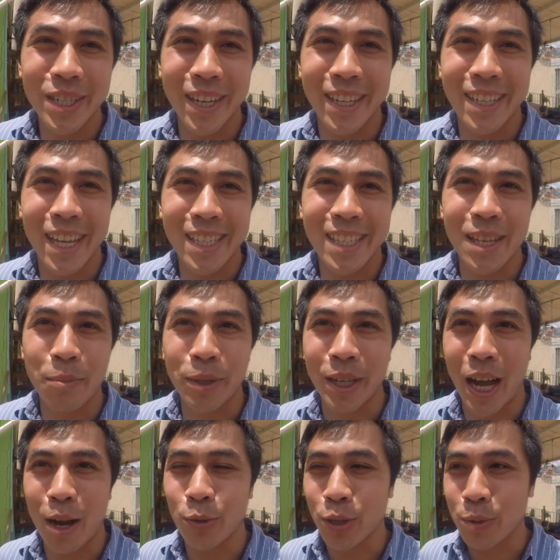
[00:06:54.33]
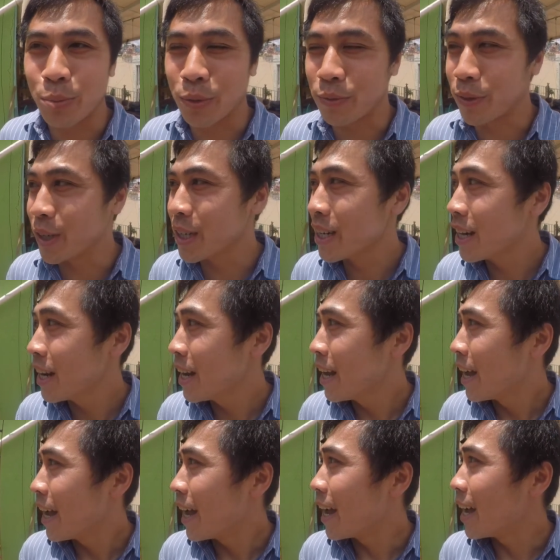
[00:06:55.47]
And that's something I really prefer
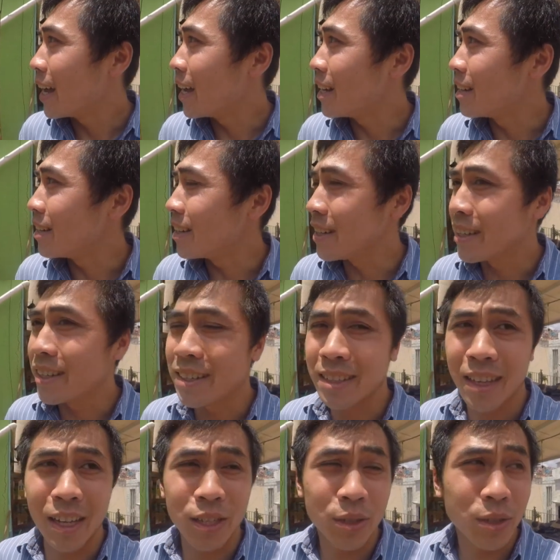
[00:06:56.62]
and uh, it's